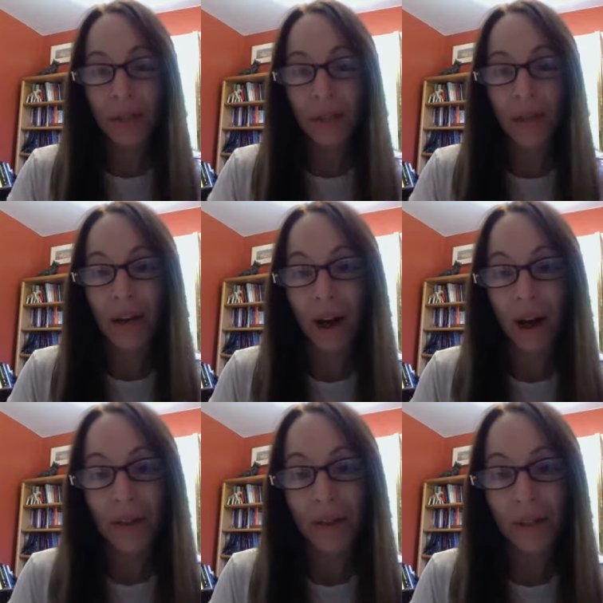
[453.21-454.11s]
that
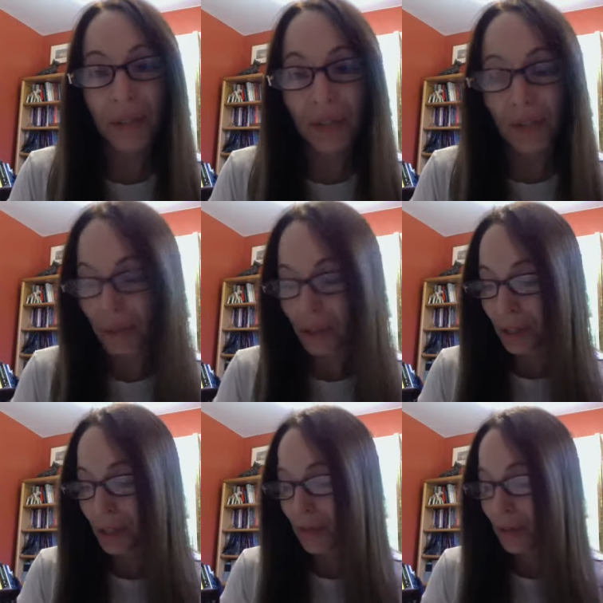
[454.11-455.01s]
are central to
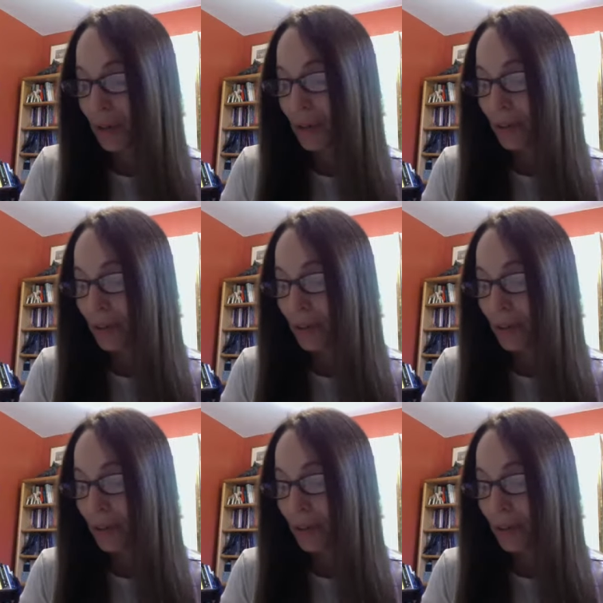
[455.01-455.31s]
this field.